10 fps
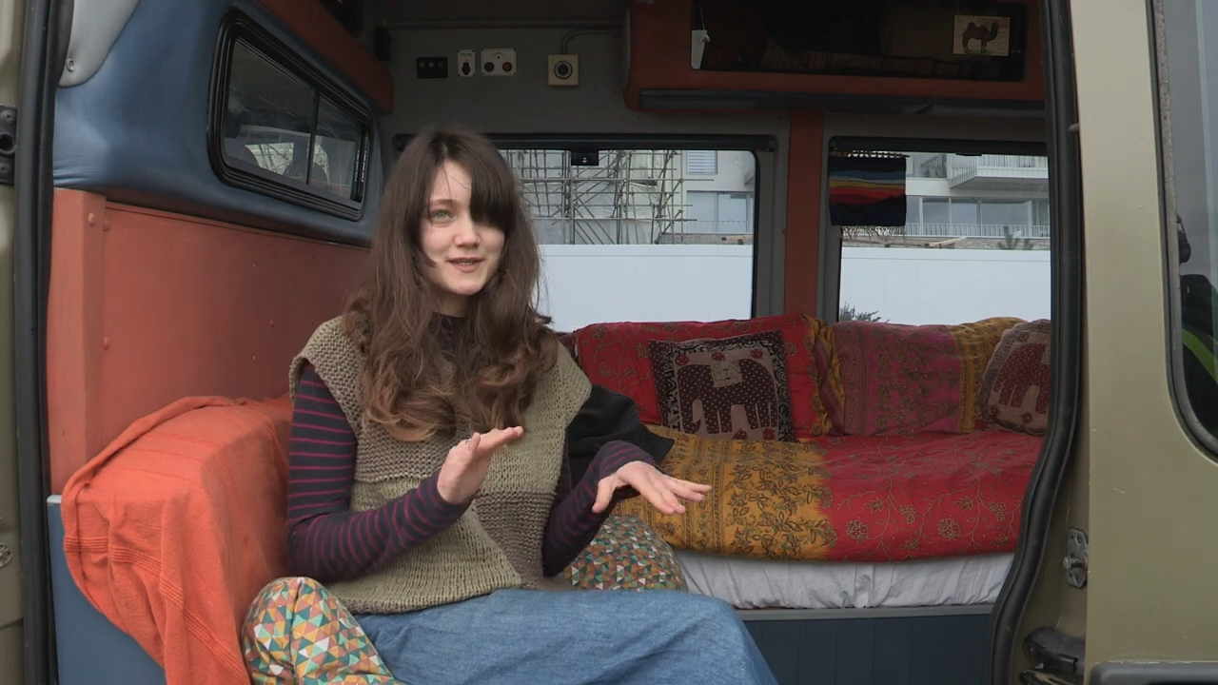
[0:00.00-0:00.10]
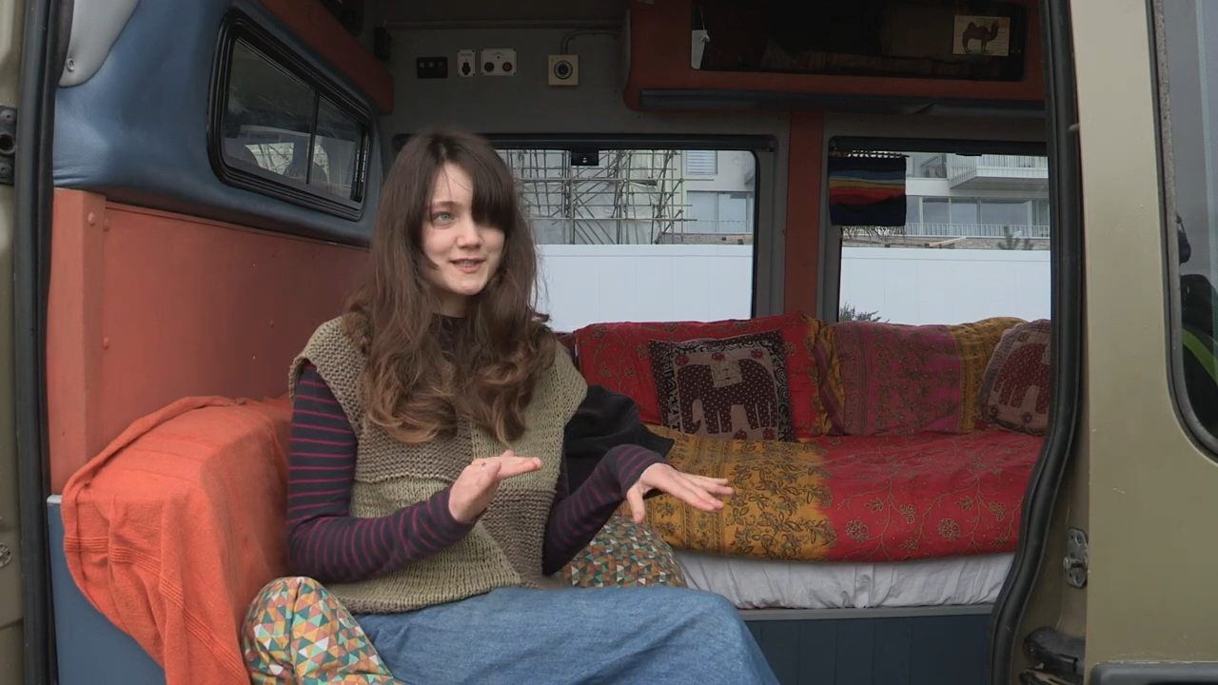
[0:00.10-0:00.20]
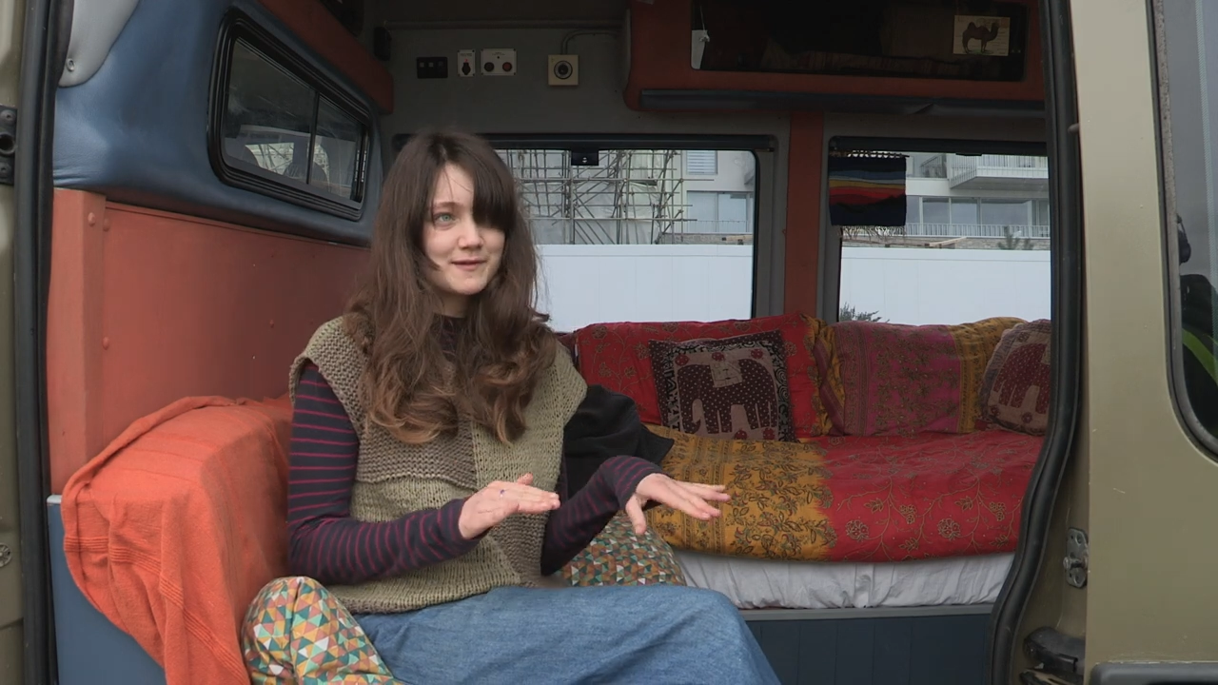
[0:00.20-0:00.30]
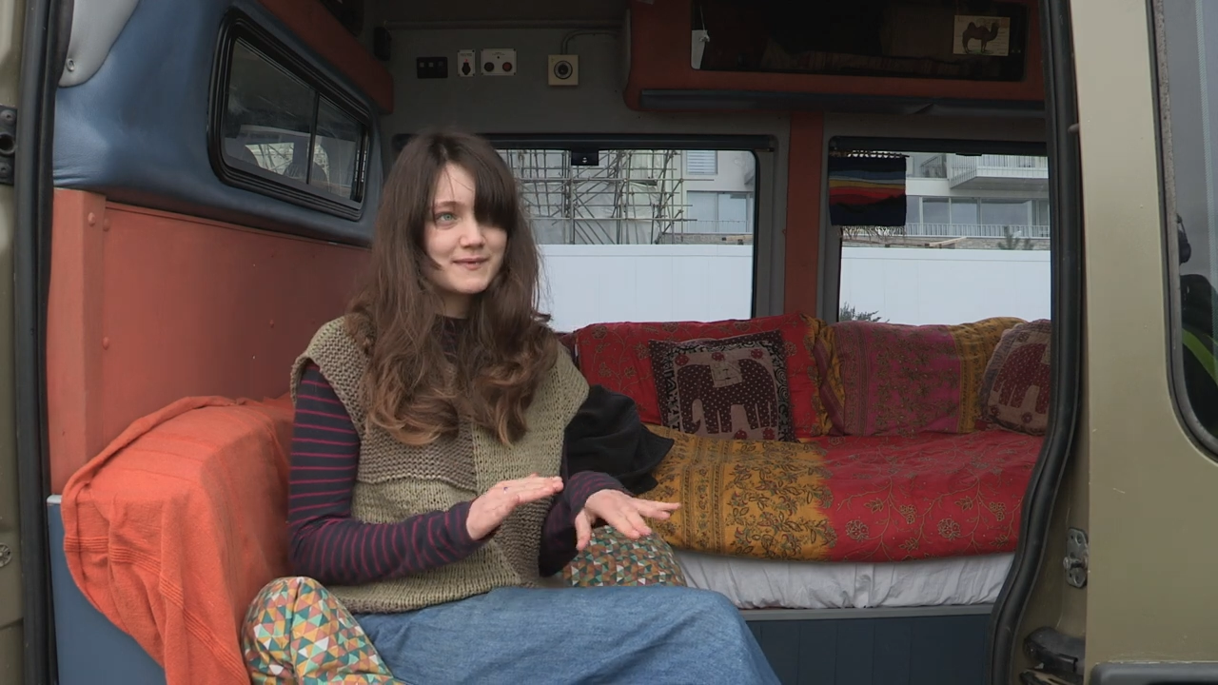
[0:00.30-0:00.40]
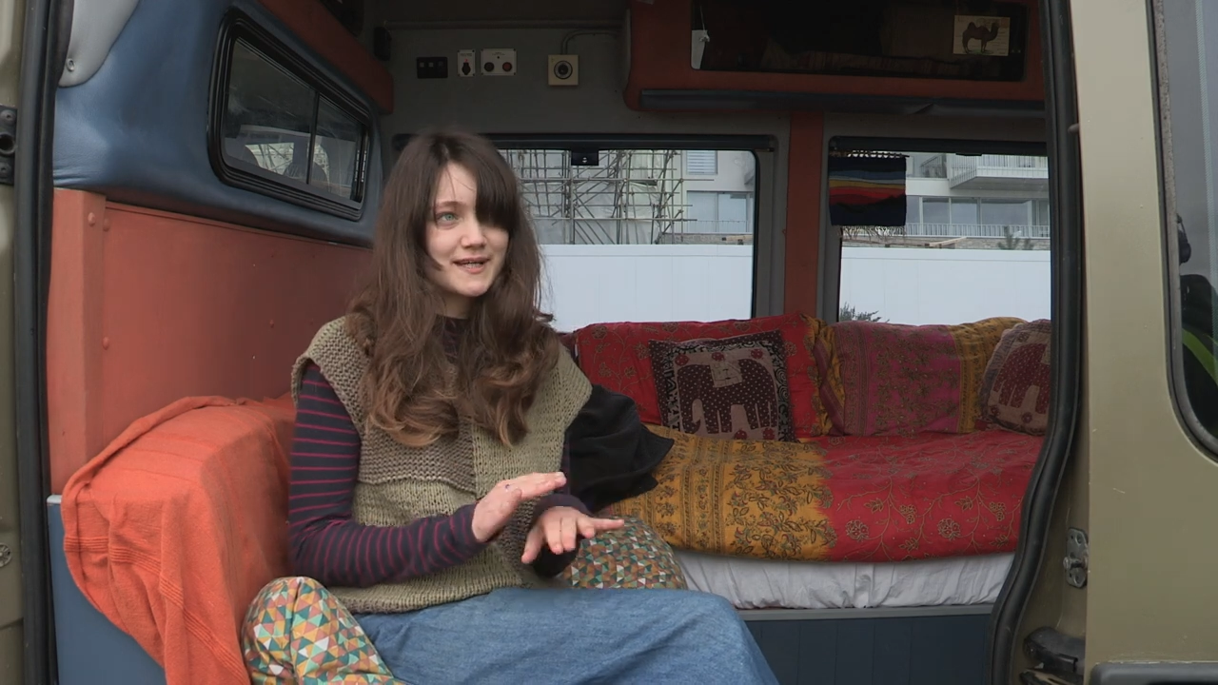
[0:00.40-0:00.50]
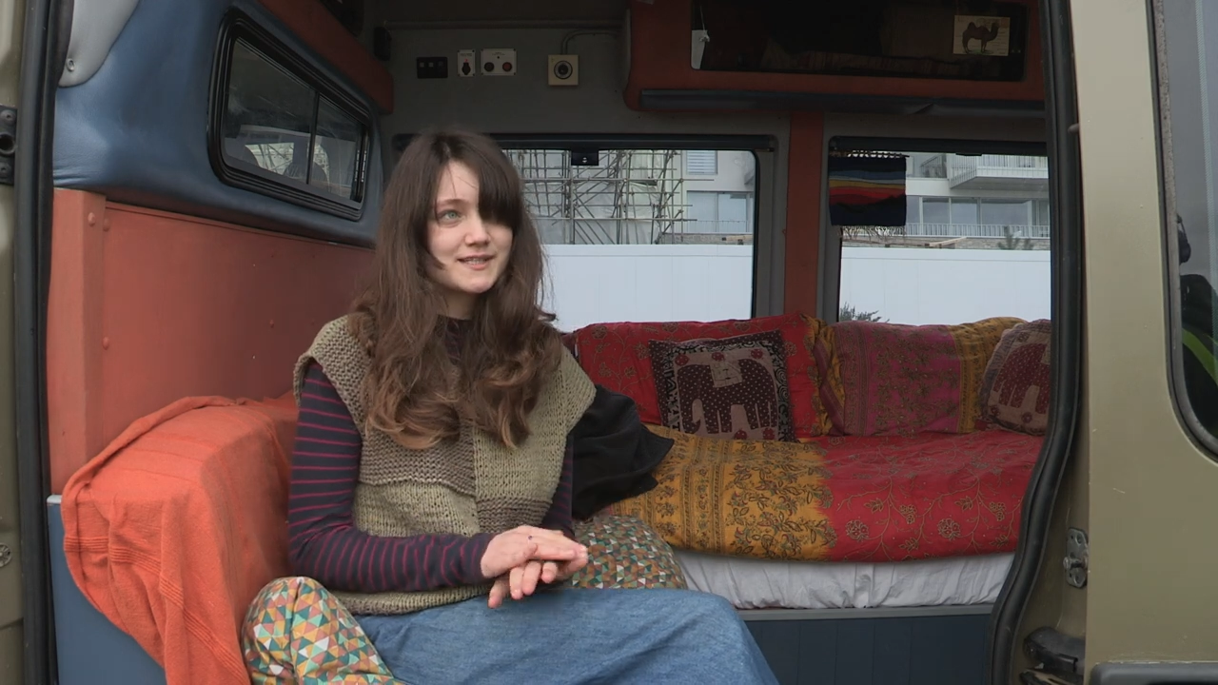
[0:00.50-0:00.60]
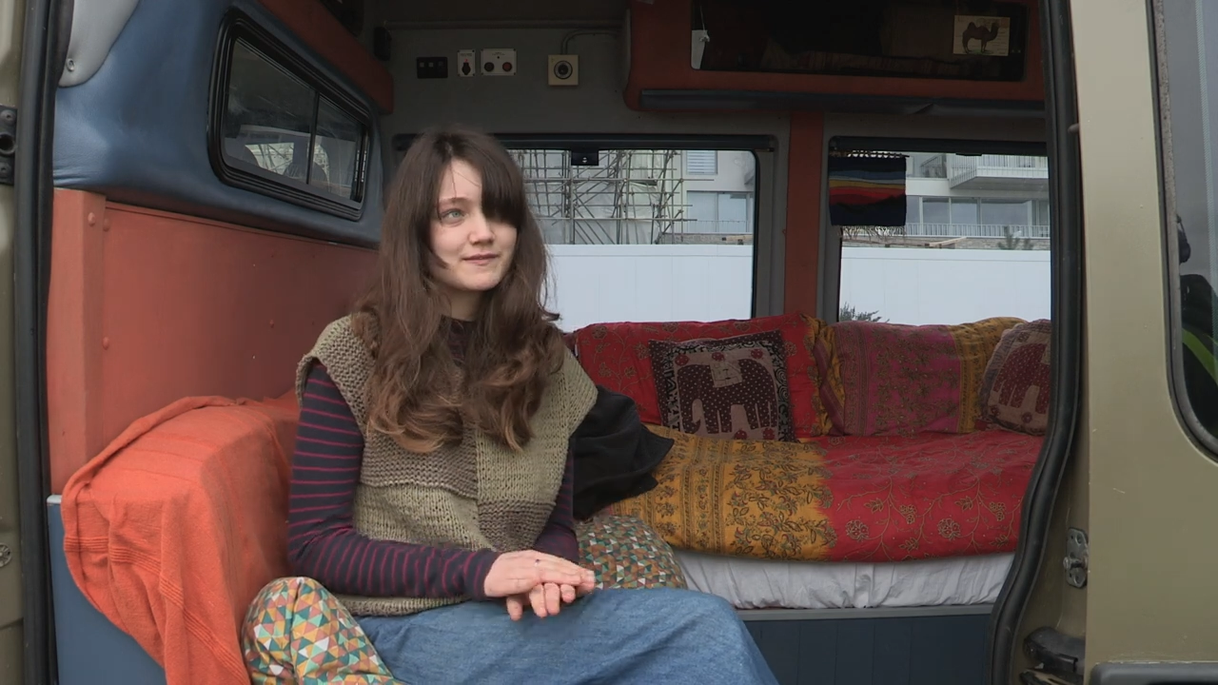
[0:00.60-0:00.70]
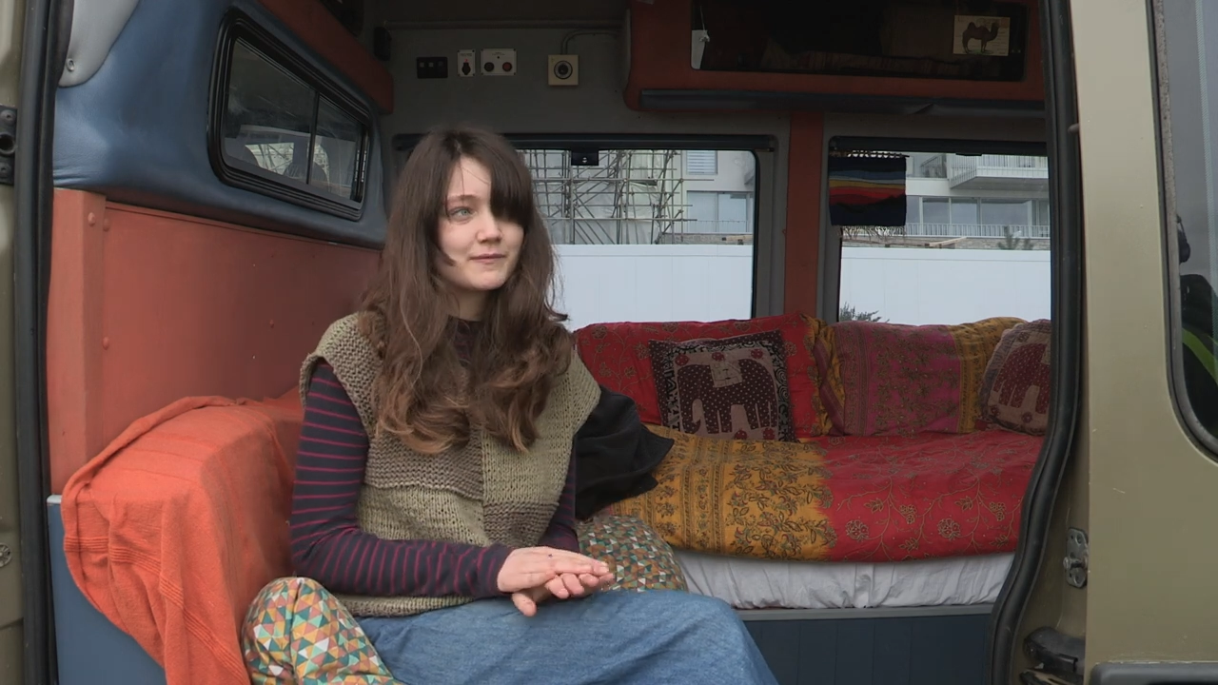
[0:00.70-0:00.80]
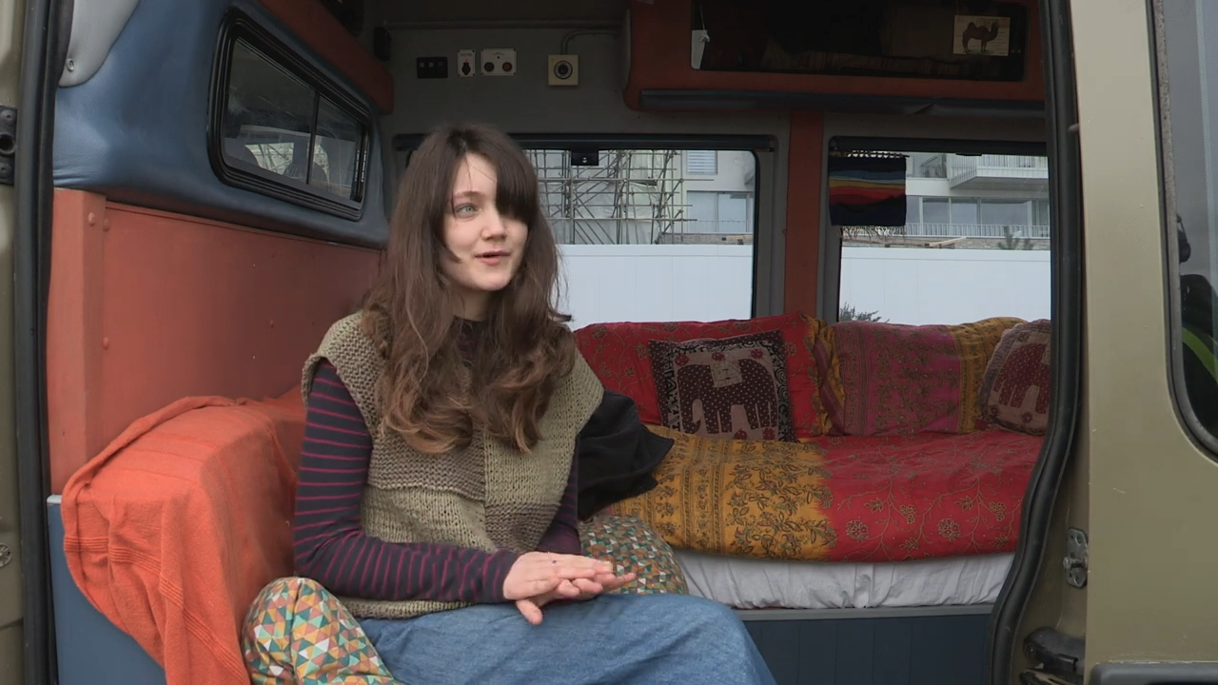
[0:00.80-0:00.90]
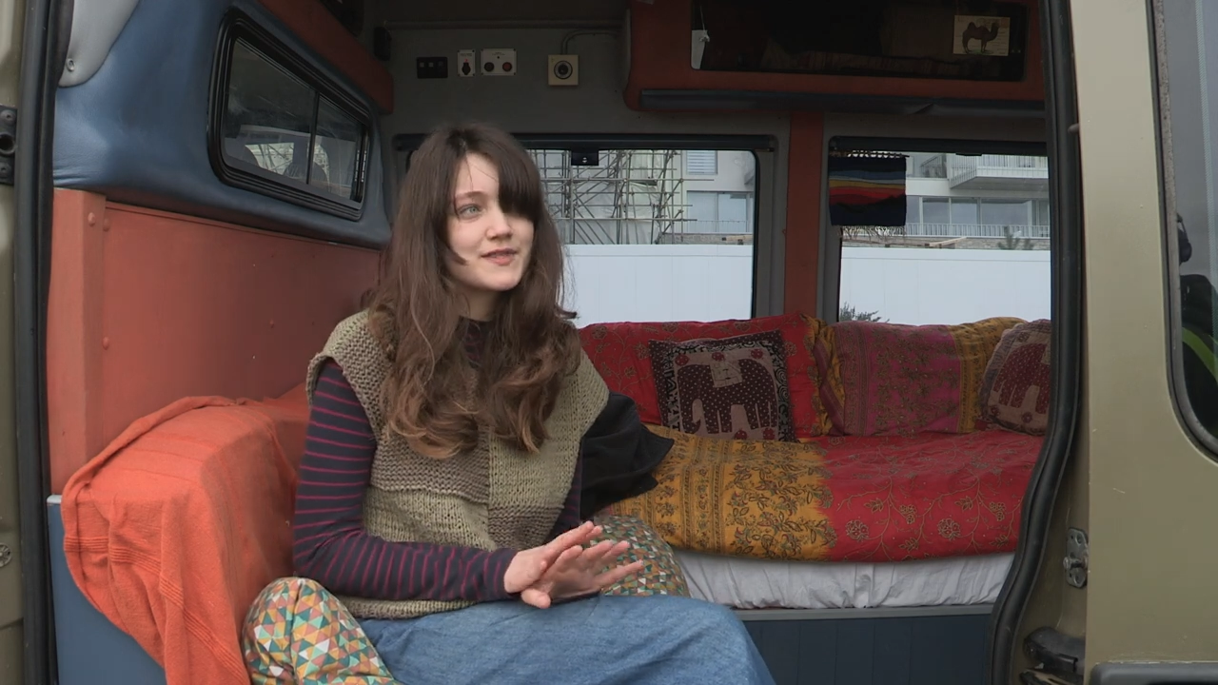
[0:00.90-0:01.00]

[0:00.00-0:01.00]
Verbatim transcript: the same place for more